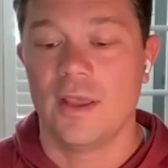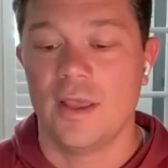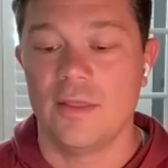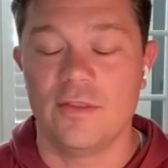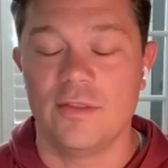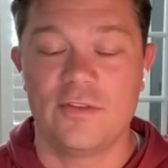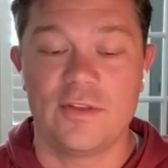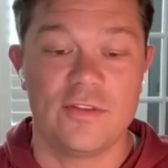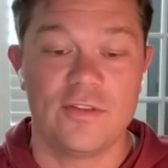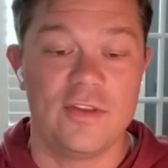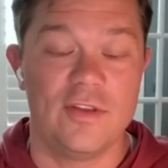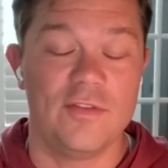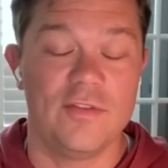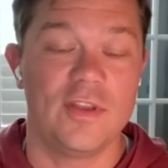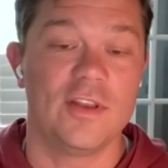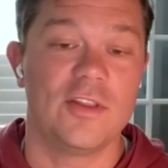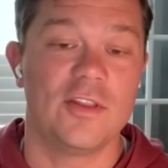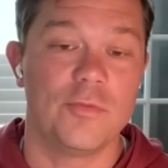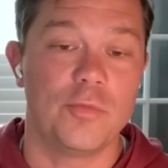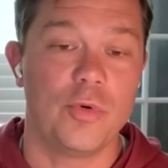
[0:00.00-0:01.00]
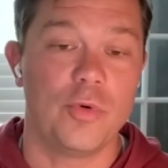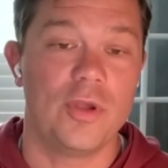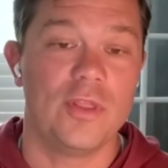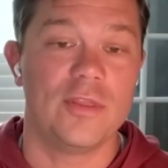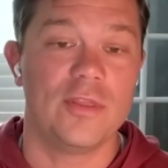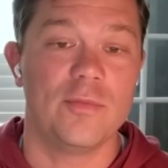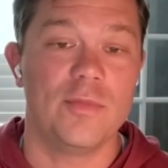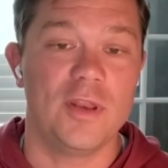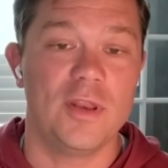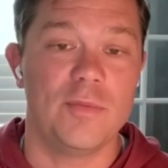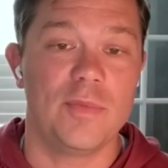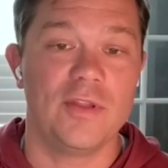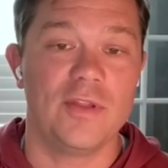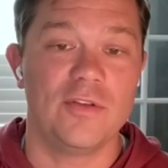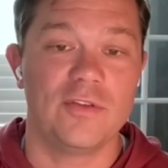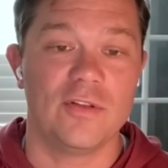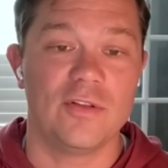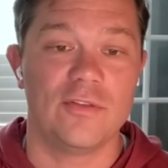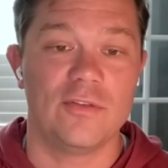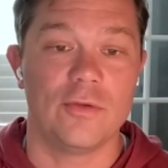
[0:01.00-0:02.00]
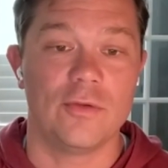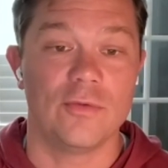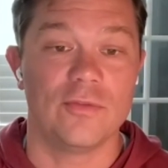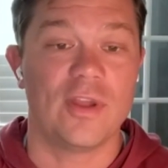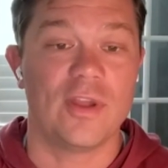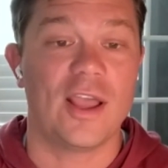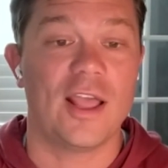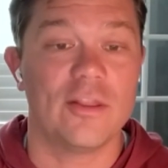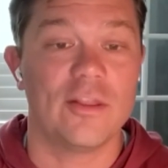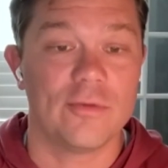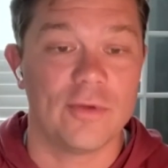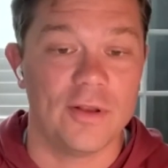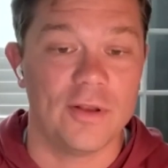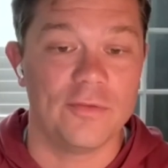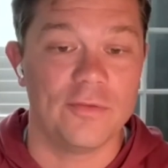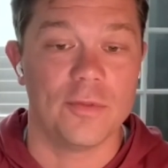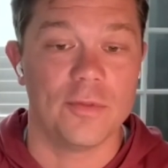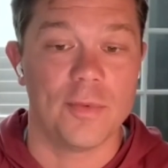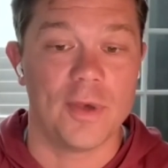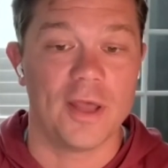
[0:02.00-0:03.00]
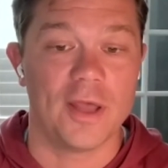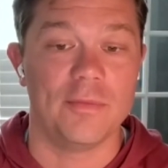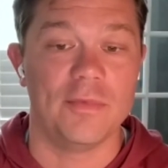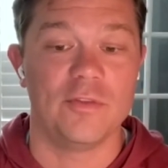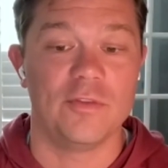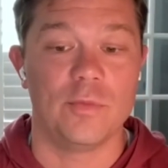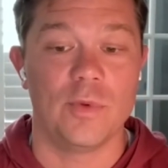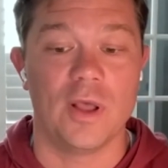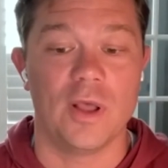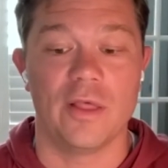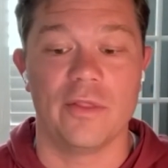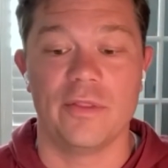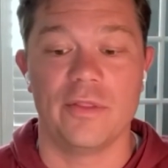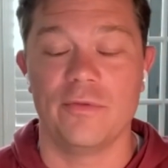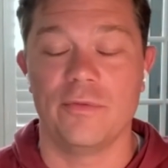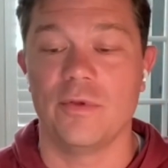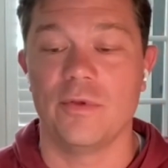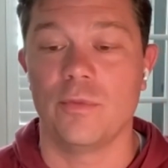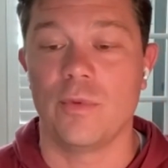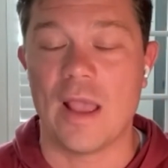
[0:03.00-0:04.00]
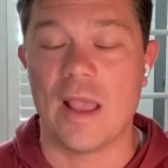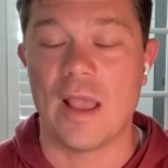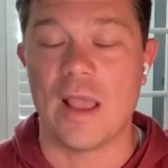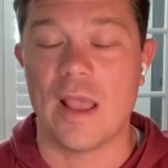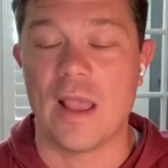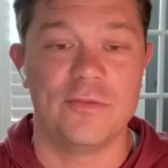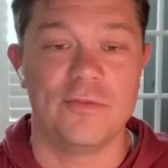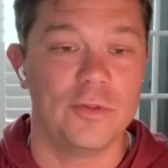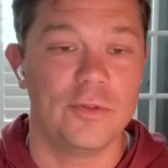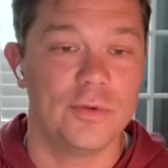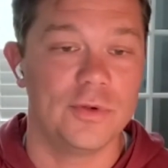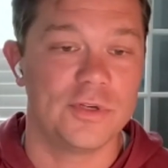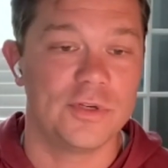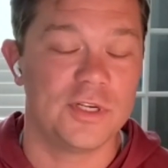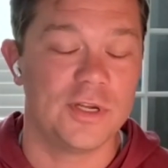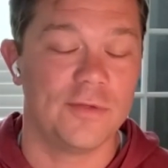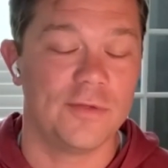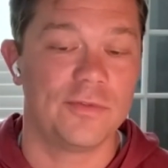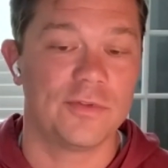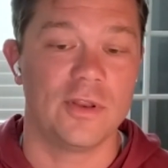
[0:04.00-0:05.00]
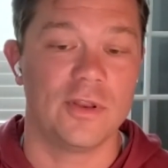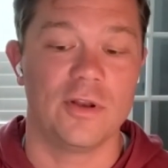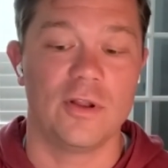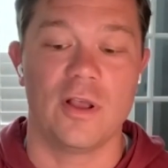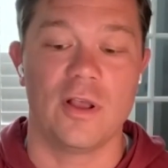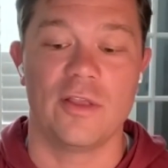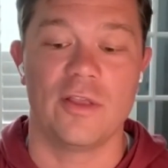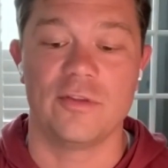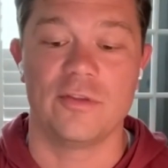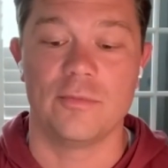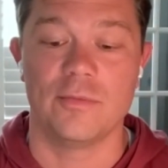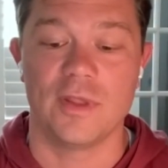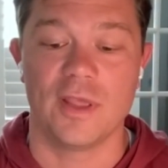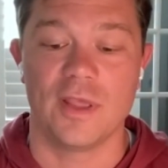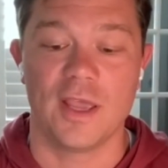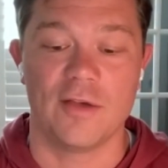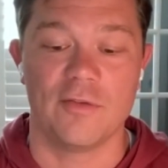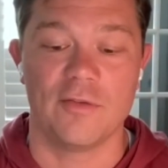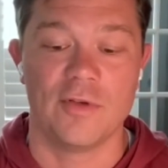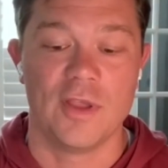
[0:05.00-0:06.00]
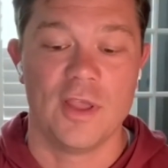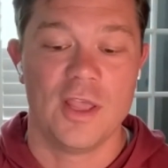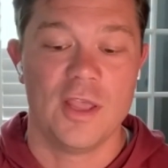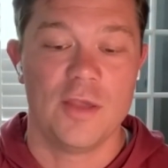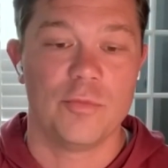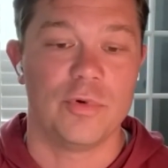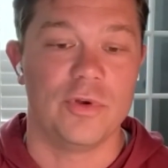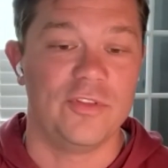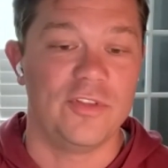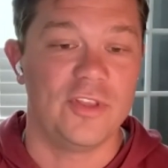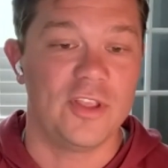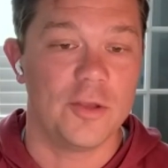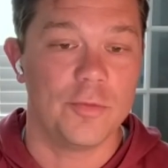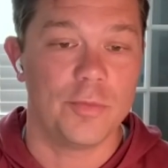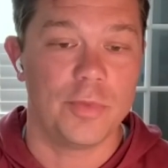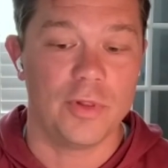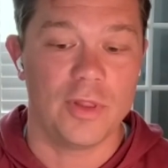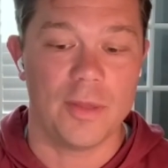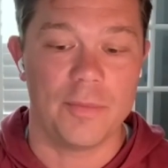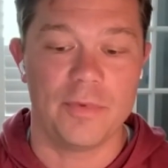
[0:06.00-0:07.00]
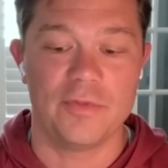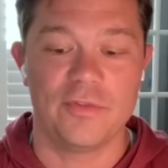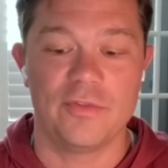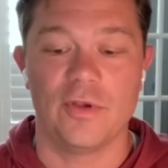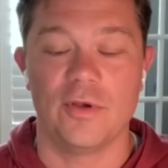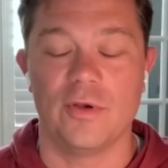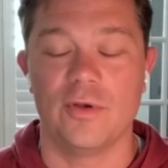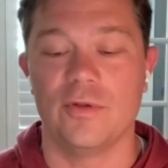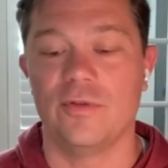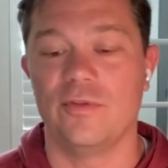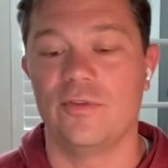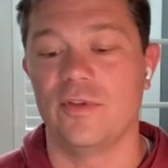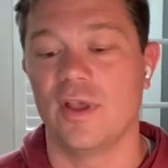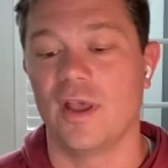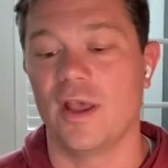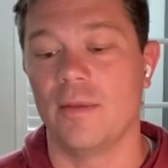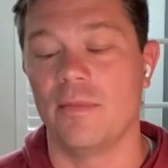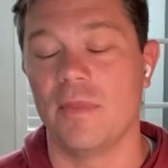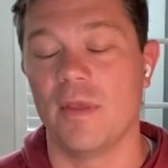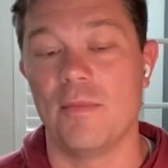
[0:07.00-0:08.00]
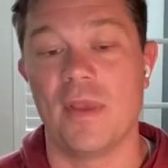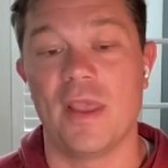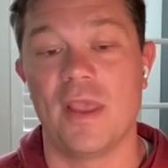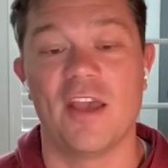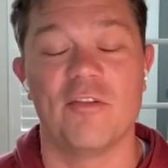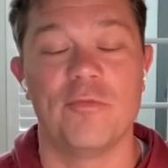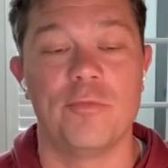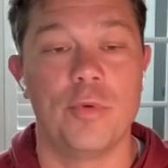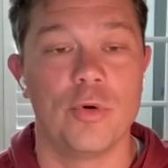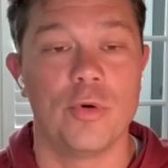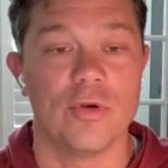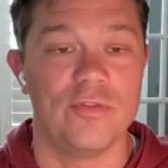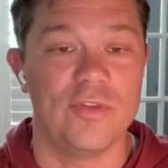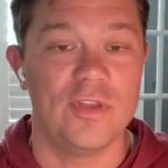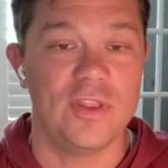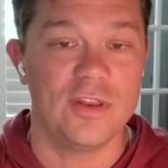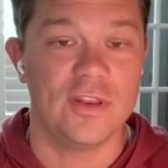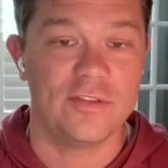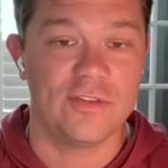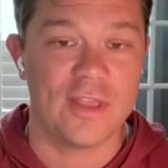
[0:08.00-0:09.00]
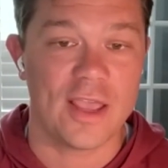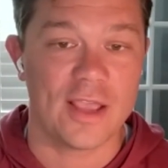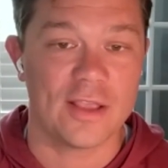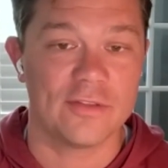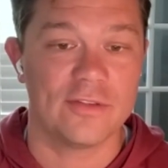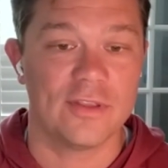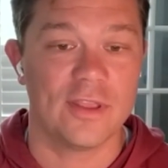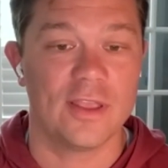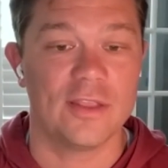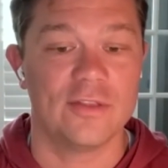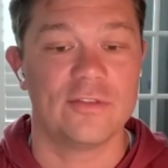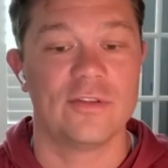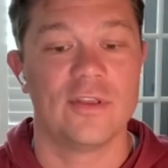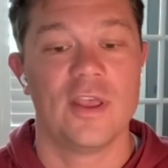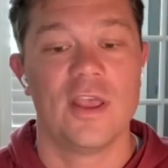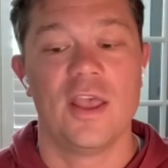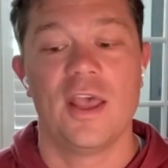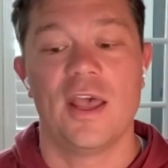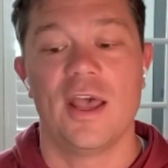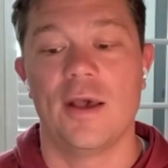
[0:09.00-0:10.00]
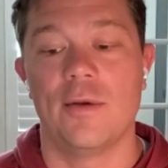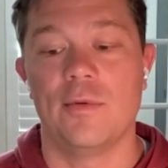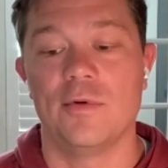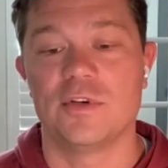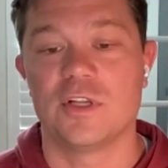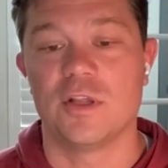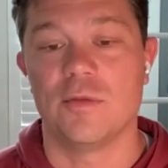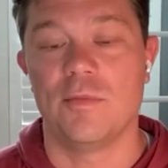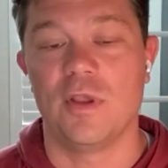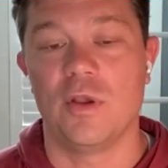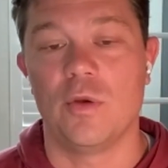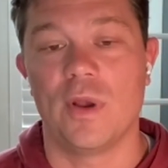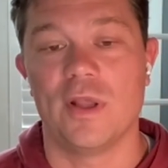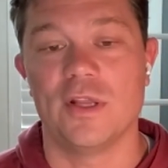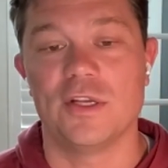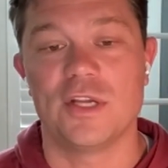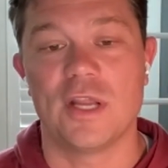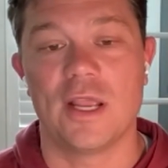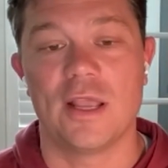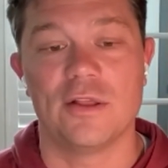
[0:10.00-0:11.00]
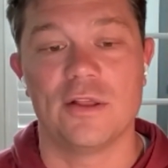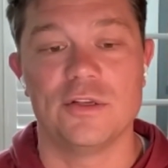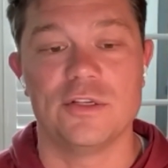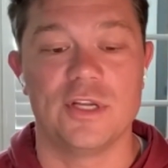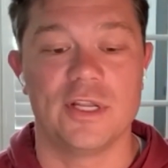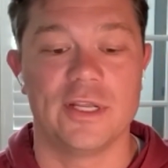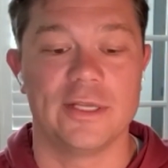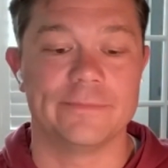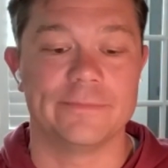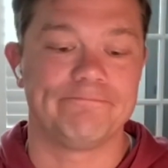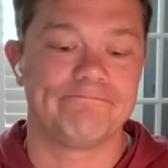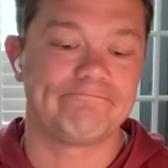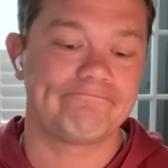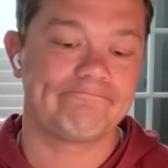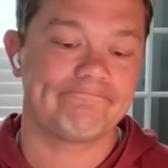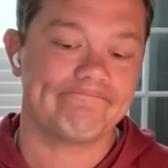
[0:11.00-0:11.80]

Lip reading: And this doesn't even get to the point that many patients don't tolerate phlebotomies well. The rapid fluid shifts can cause them to have presyncopal episodes. They may have poor venous access, which can be quite challenging.